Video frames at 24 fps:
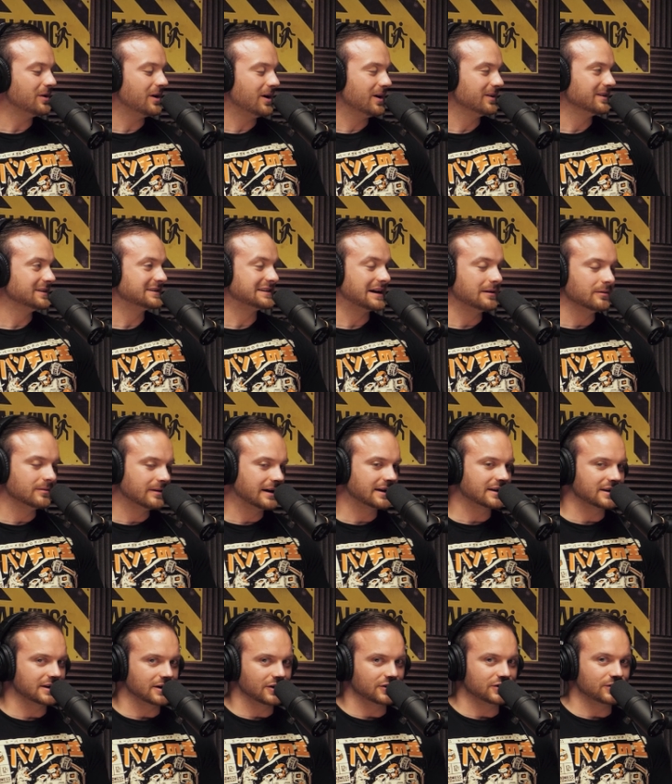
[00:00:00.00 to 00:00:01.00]
all the time, I'm
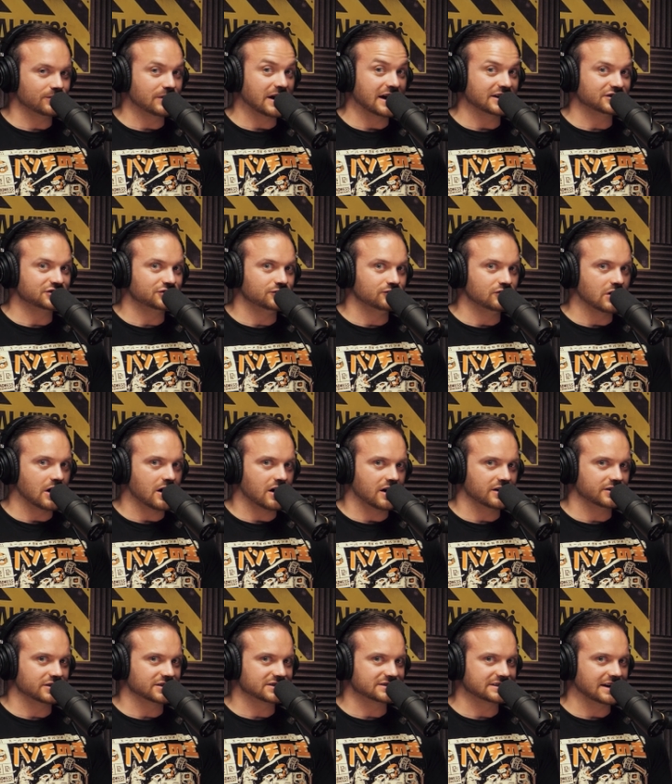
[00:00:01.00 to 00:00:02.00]
like, yo, you guys do not
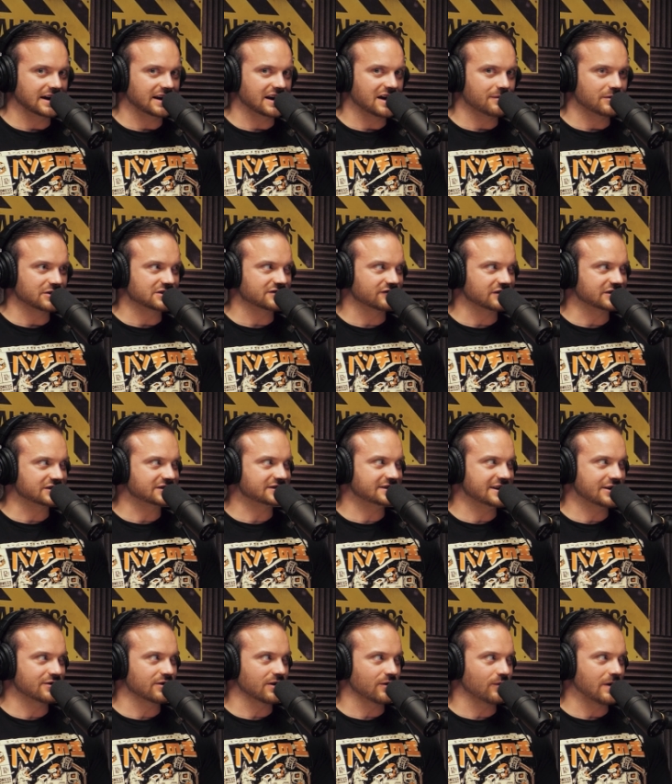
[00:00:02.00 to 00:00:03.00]
understand how much of a
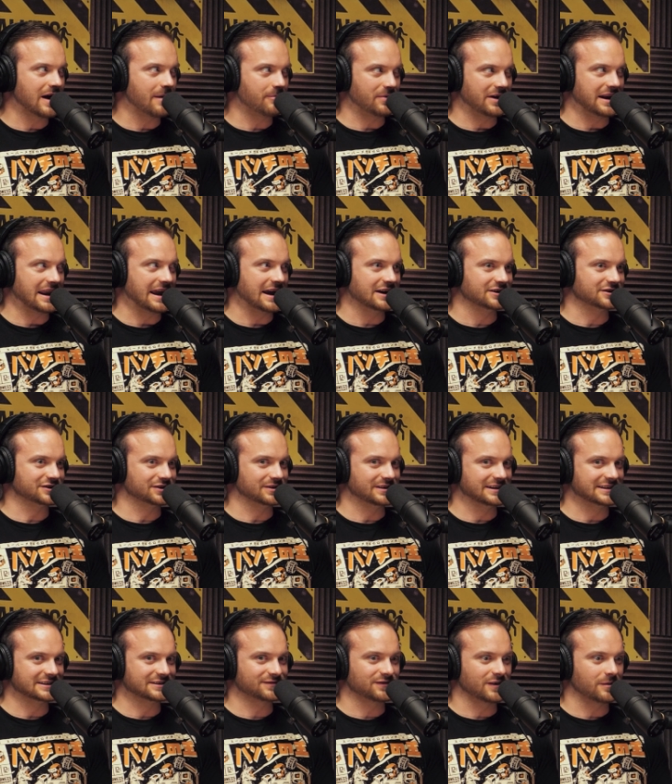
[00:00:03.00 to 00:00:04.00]
secret weapon Andrew
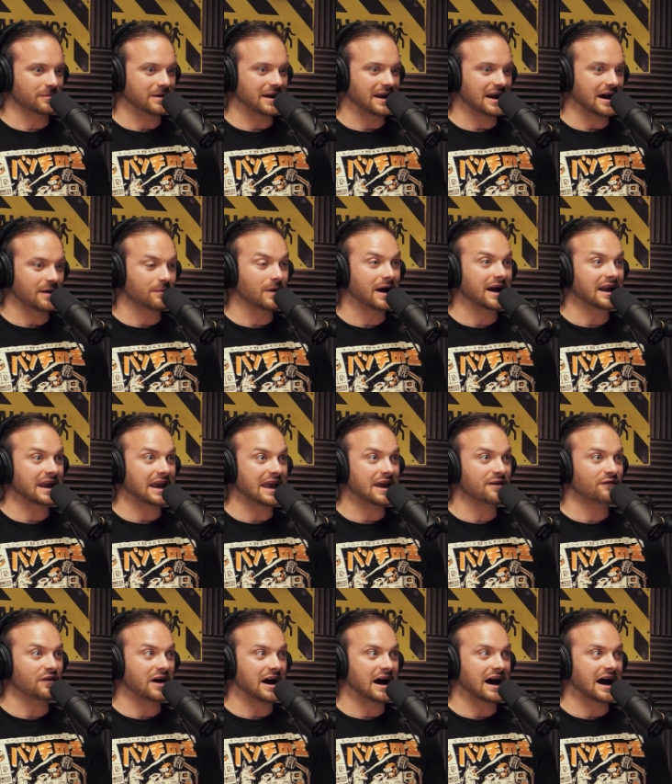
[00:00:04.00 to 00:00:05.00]
is for me. I'm like,
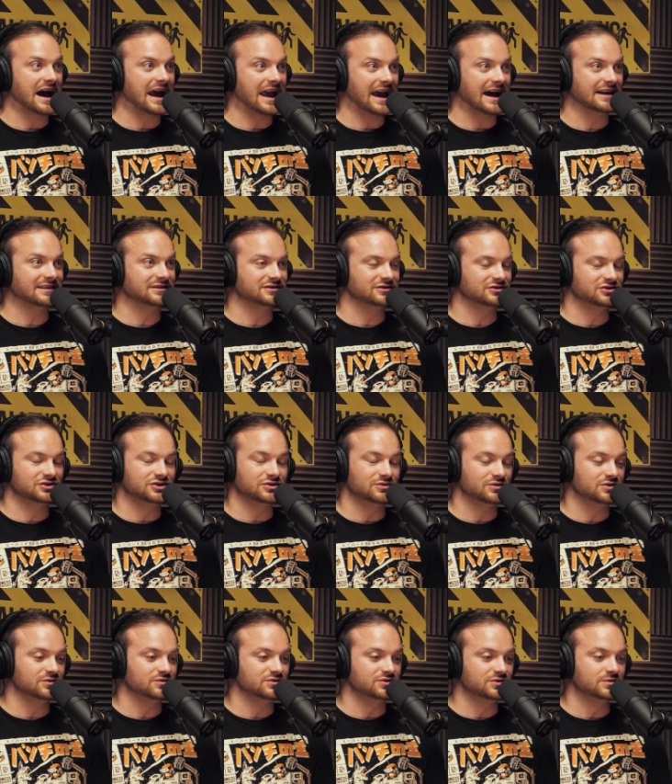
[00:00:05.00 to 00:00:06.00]
if I had,
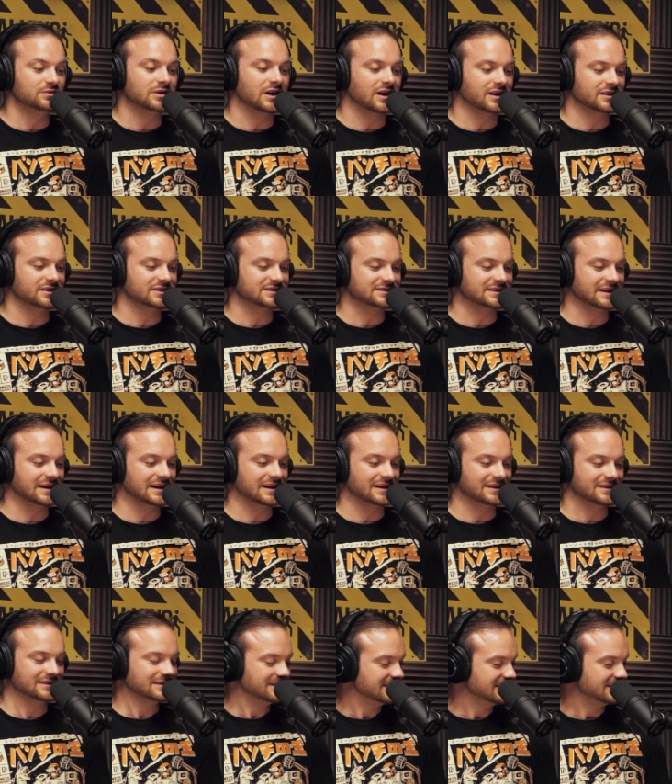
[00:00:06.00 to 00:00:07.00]
you do not
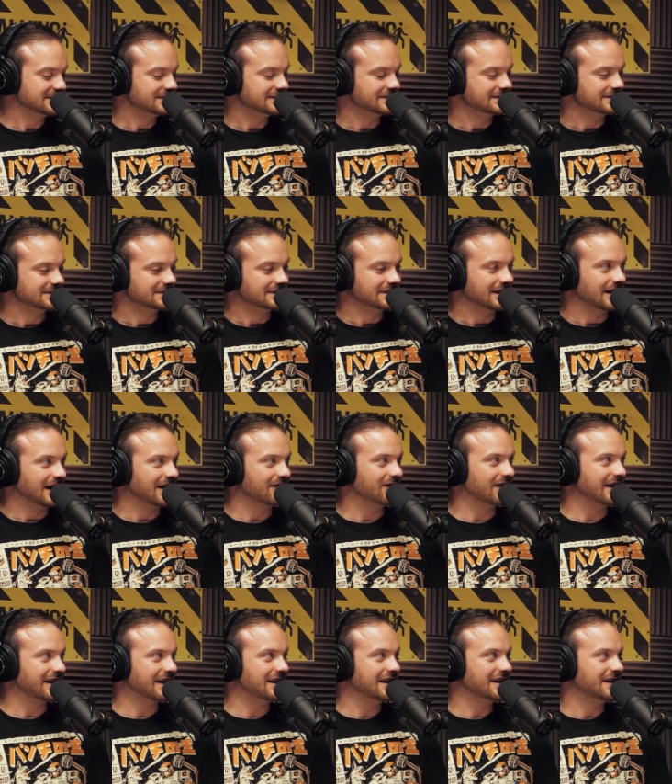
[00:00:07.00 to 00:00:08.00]
understand. I'm
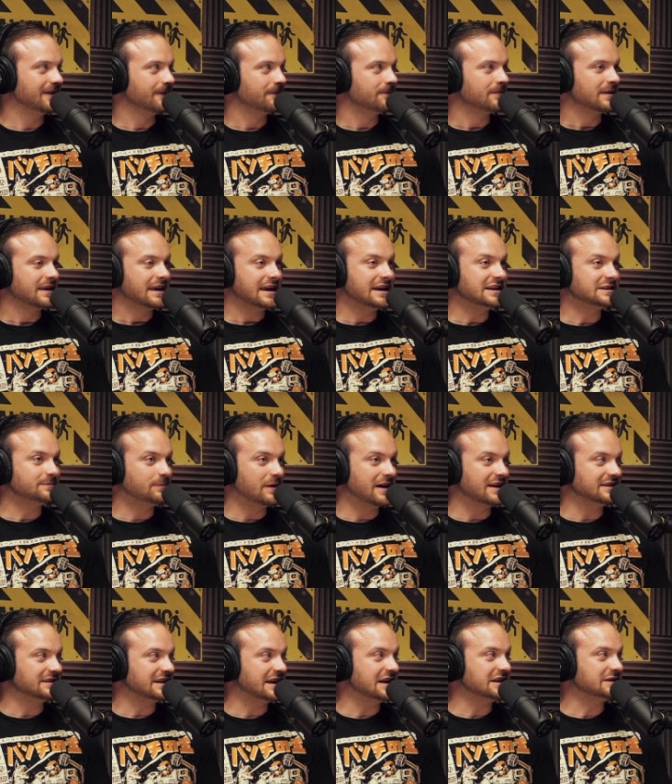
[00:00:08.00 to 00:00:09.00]
like, he
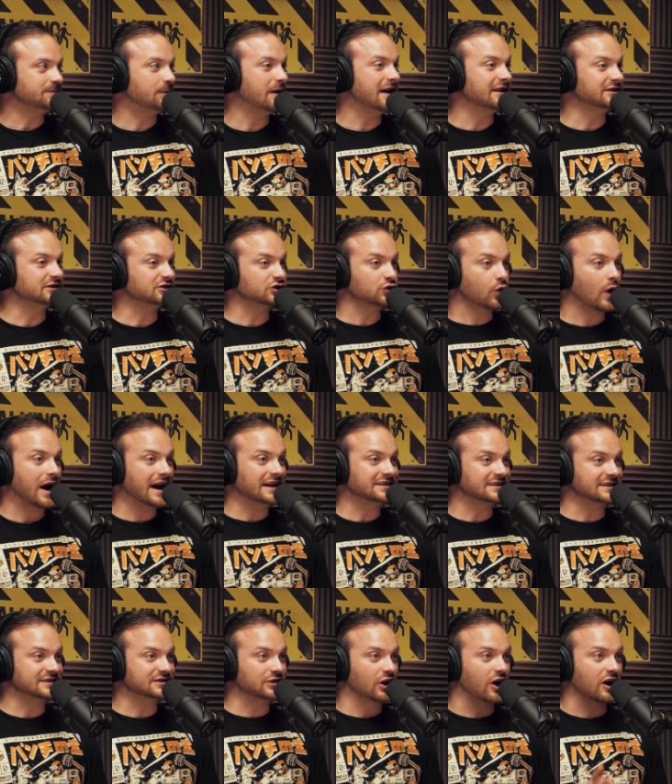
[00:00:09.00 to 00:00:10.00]
spends
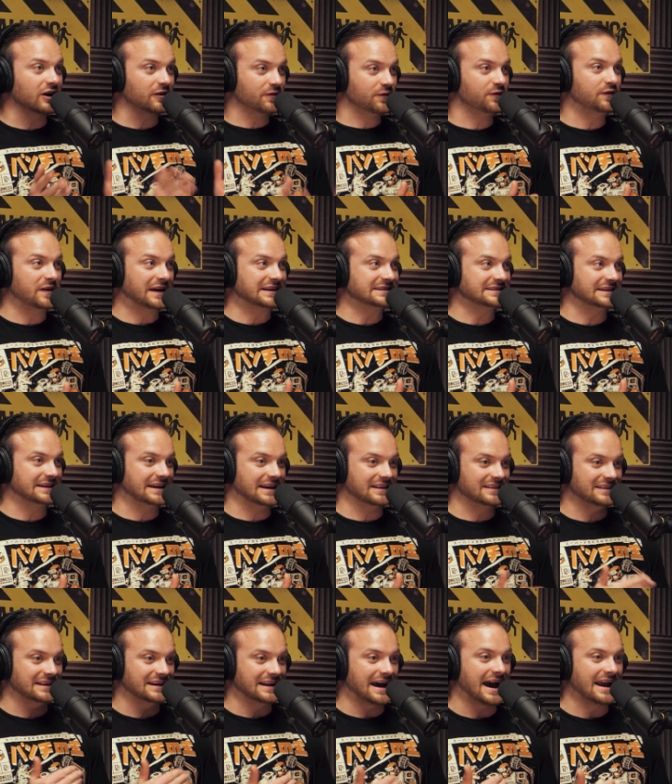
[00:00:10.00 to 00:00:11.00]
twice as long fixing
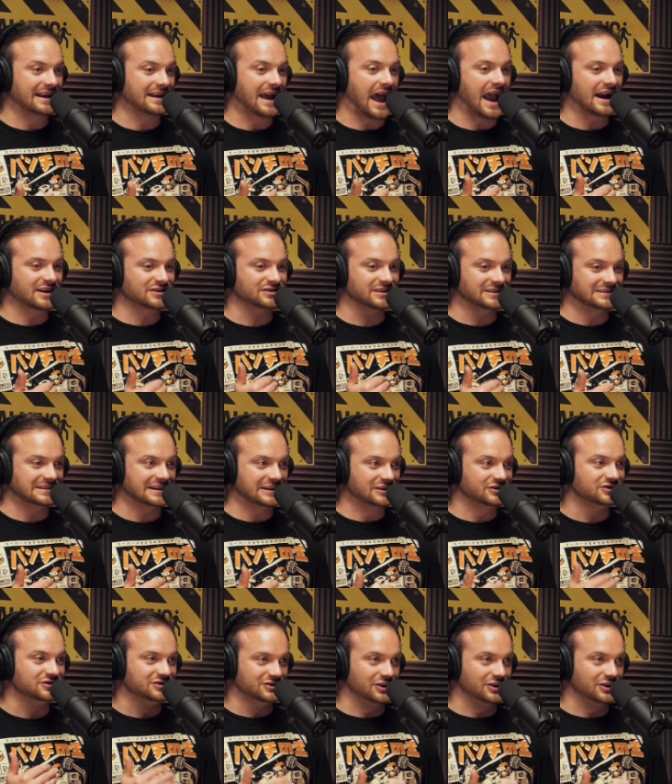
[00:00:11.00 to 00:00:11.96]
it than I actually did